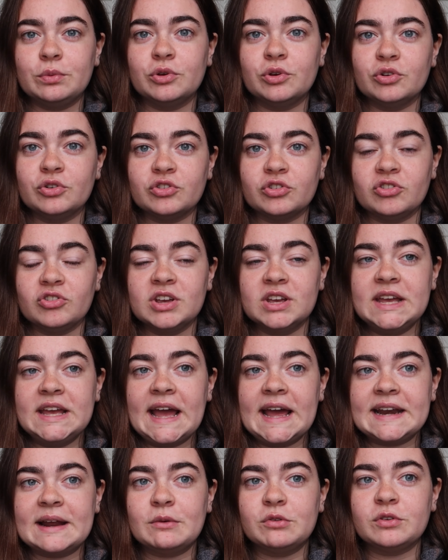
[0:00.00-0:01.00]
with your degree?
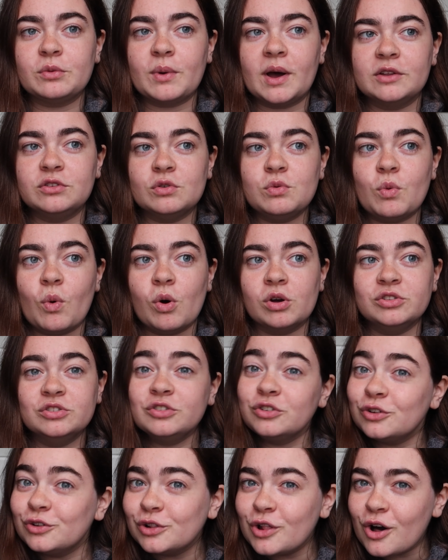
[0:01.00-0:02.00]
And I was like, well, I don't want
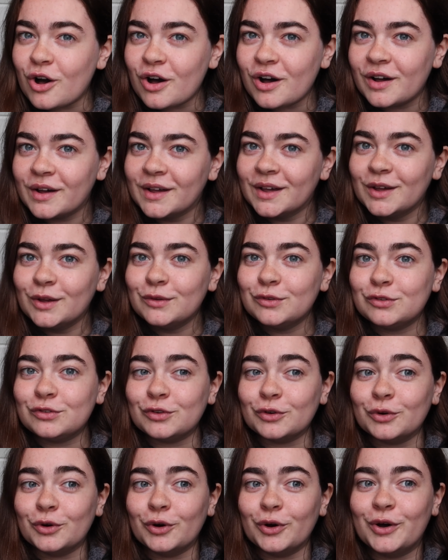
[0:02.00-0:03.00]
to do law,
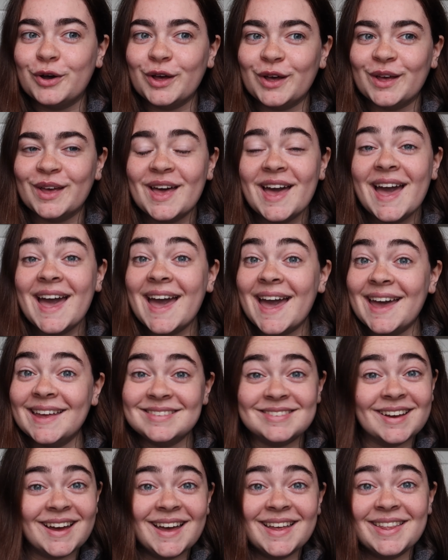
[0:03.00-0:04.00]
so
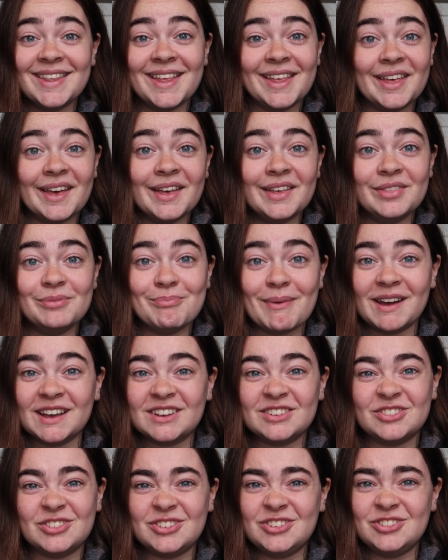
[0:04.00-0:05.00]

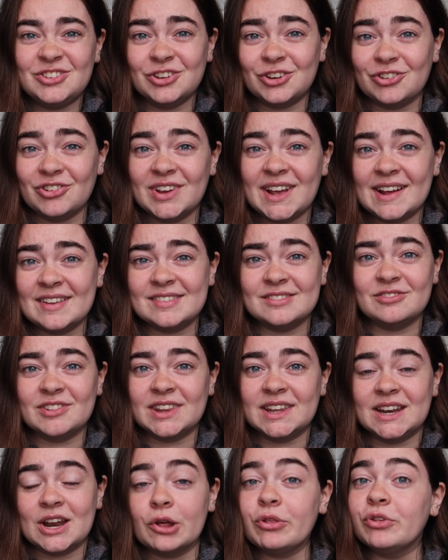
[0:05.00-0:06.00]
my degree has
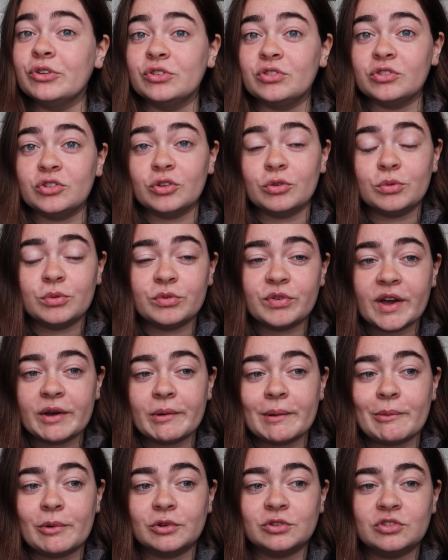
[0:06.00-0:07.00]
really nothing to do with
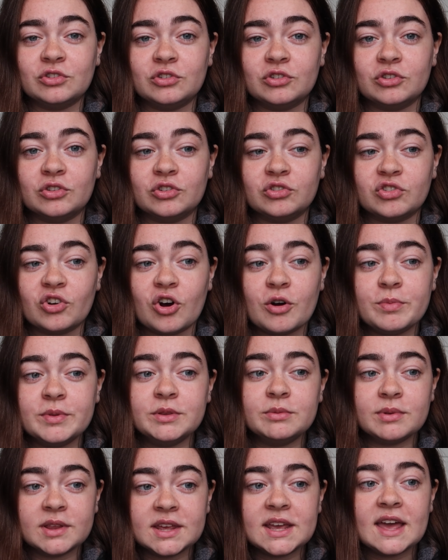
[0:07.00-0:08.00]
how I want to do the job. And
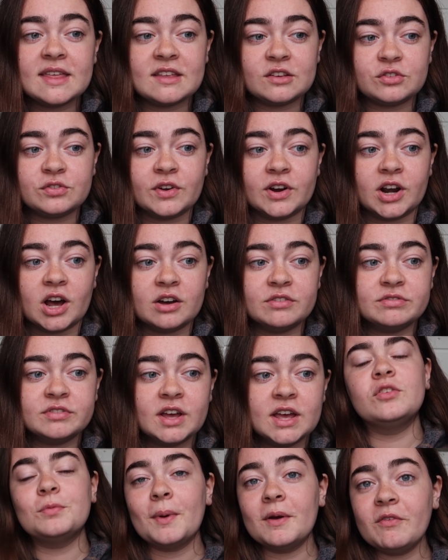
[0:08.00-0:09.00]
they were like, yeah, that's fair enough.
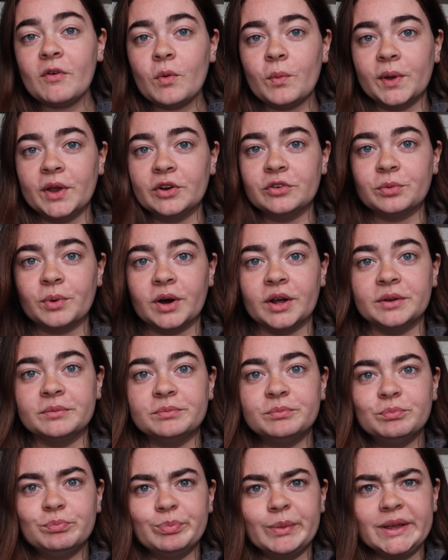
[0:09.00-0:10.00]
It's a bit of a weird one,
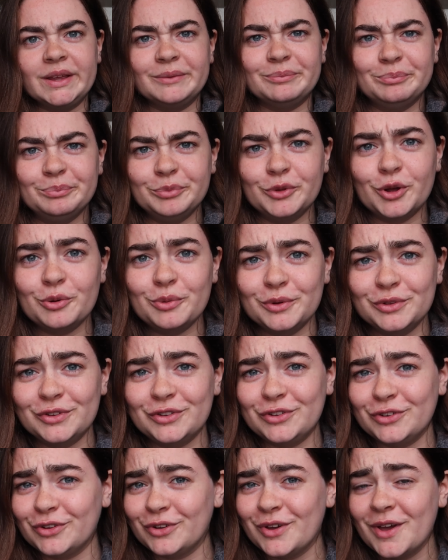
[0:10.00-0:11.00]
me not wanting
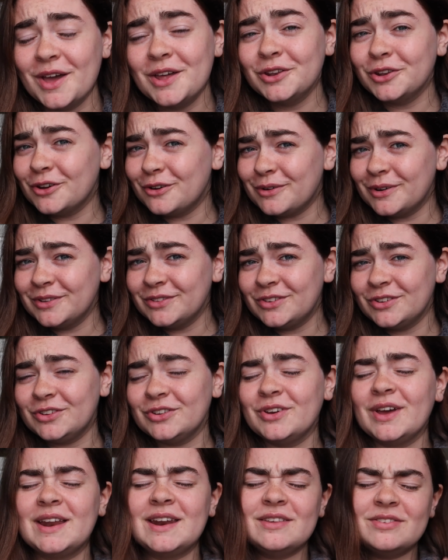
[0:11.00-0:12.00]
to
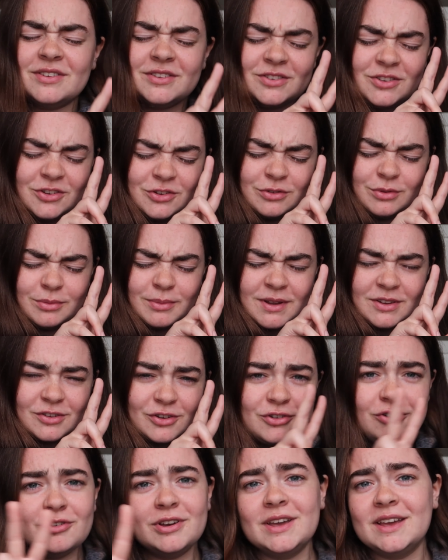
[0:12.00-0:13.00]
do anything to do with my
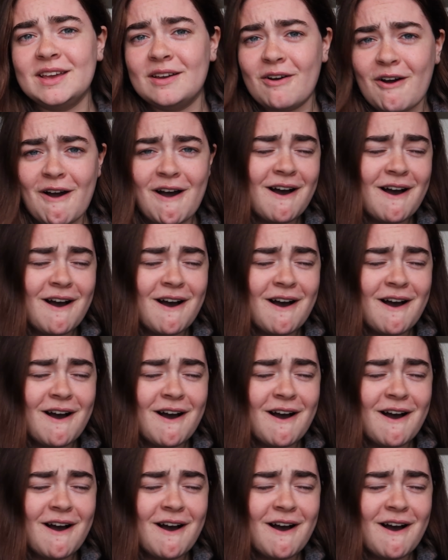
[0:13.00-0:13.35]
degree.